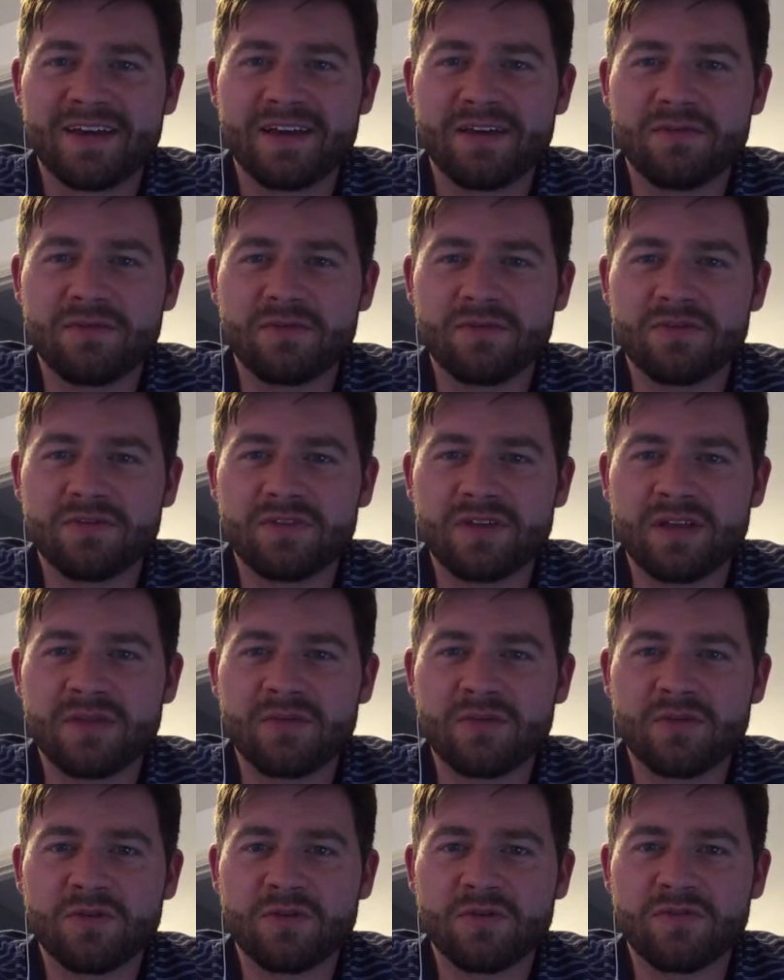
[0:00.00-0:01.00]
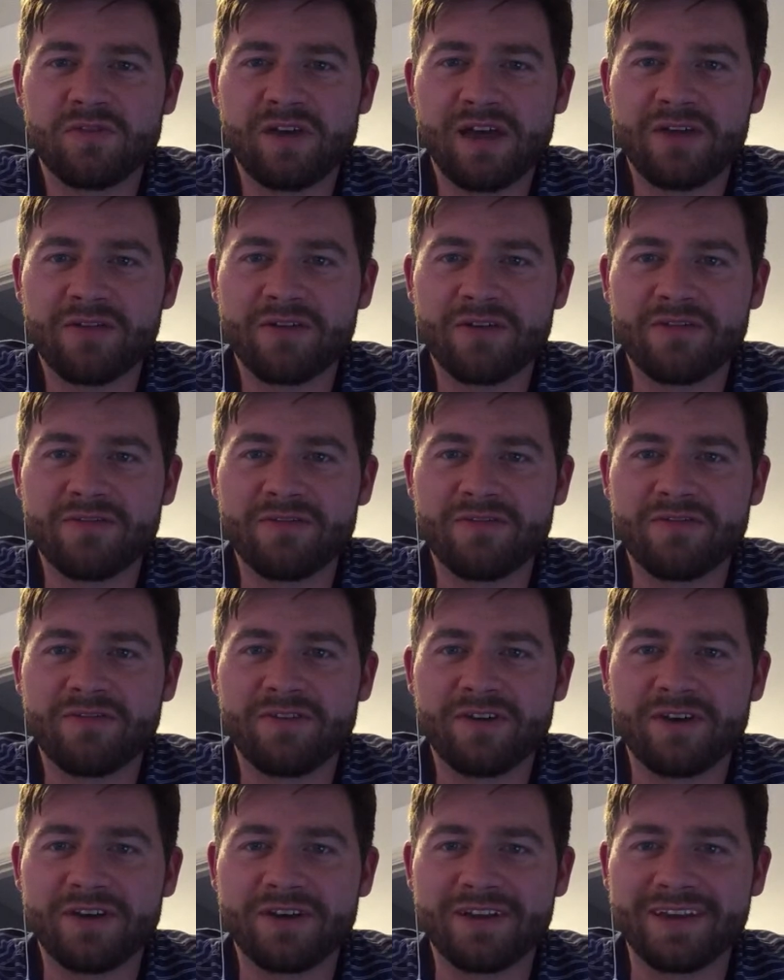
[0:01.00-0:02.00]
If there's anyone called Valerie
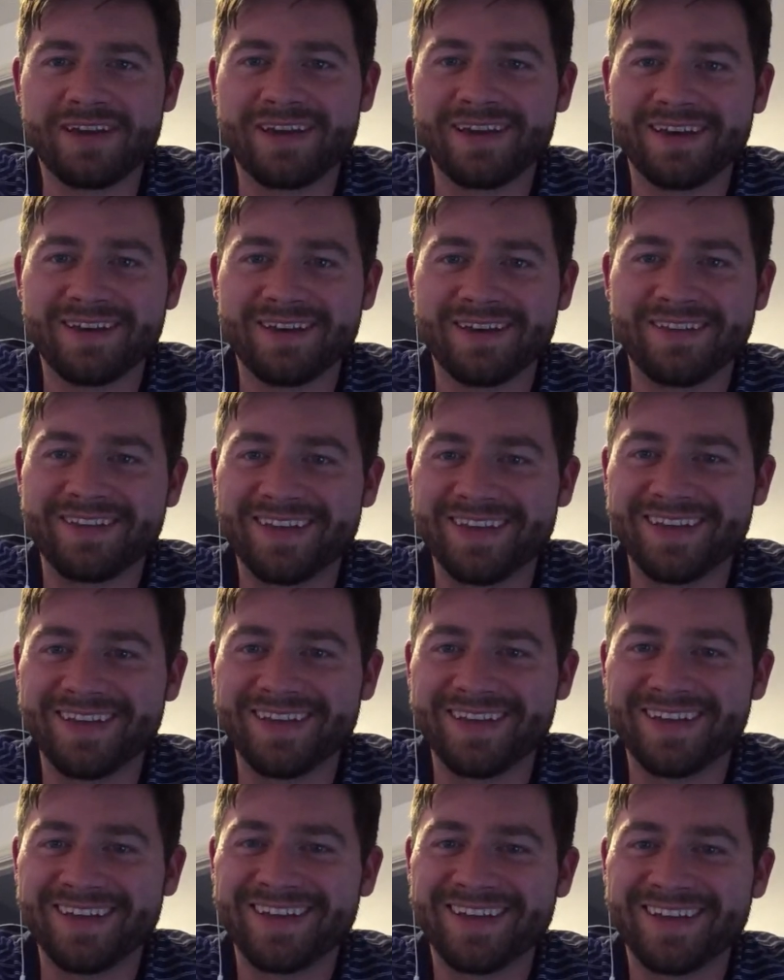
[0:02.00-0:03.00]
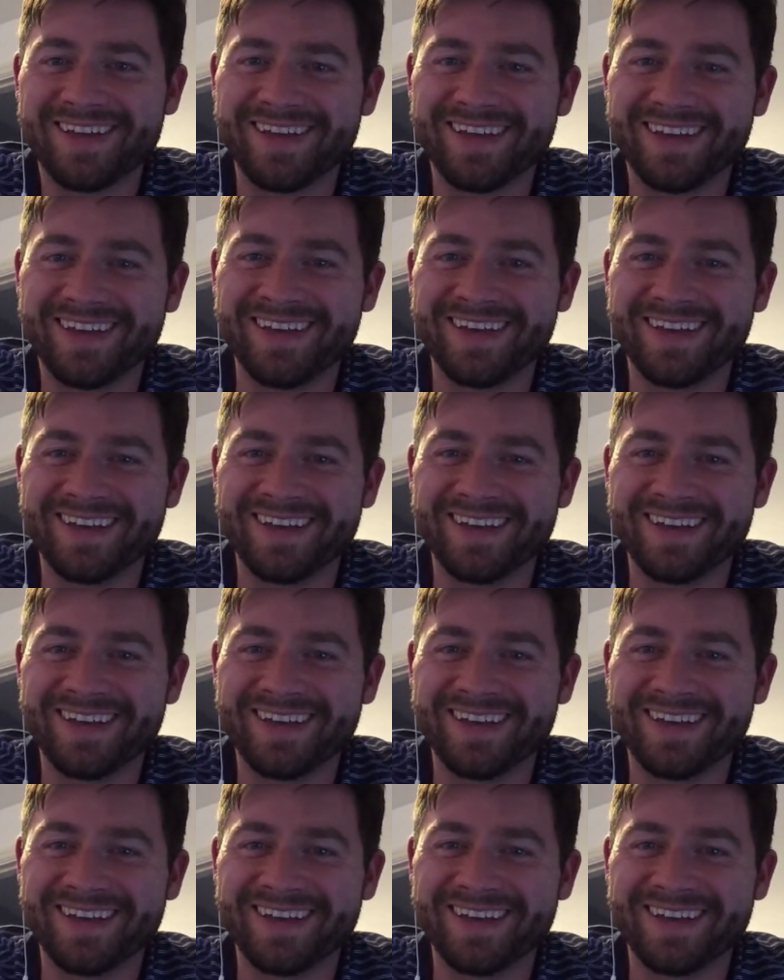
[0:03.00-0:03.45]
Verde out there.